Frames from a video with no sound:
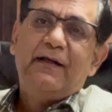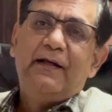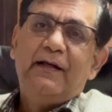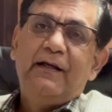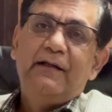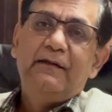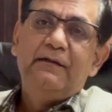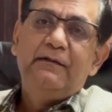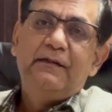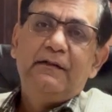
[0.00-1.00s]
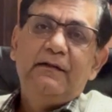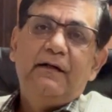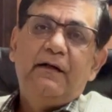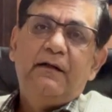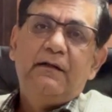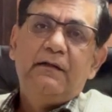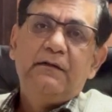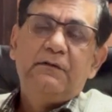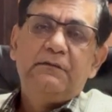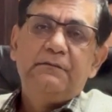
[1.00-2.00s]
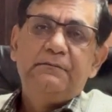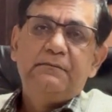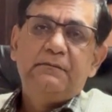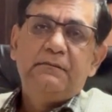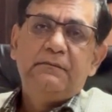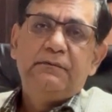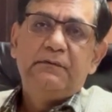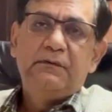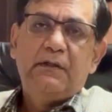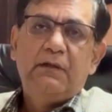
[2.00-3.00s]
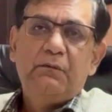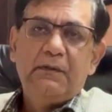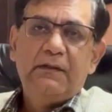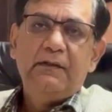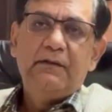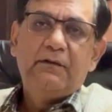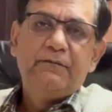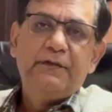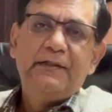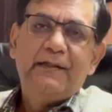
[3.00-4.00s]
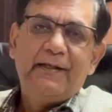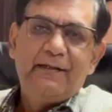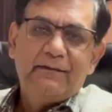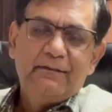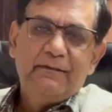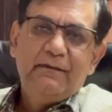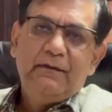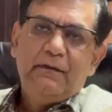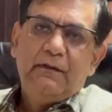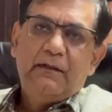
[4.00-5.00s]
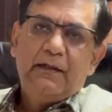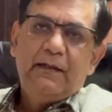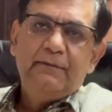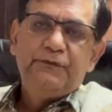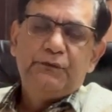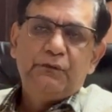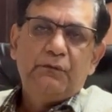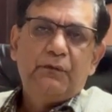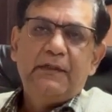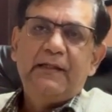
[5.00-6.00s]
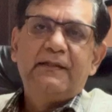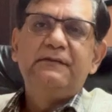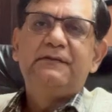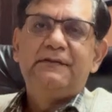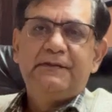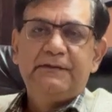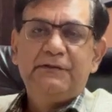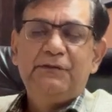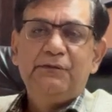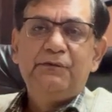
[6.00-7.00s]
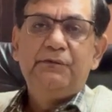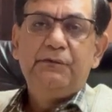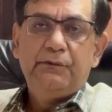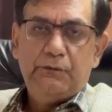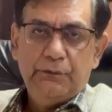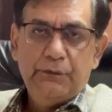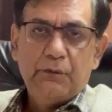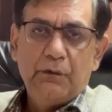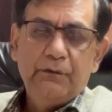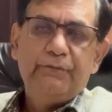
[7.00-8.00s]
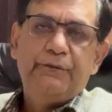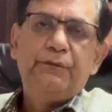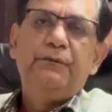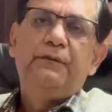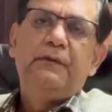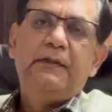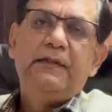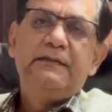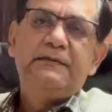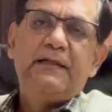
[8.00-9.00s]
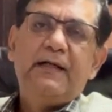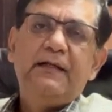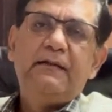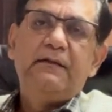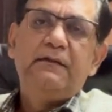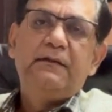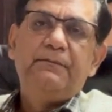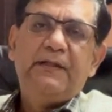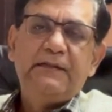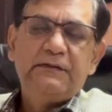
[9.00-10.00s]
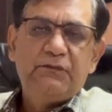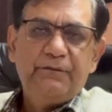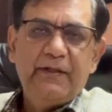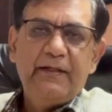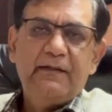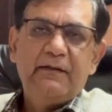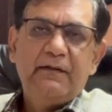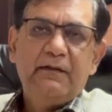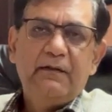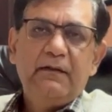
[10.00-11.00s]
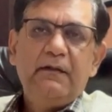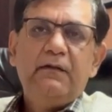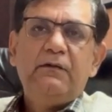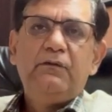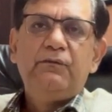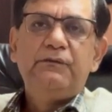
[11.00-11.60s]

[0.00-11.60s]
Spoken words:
and in our world of internet, I'm sure what I can suggest to you all of you is that the best way to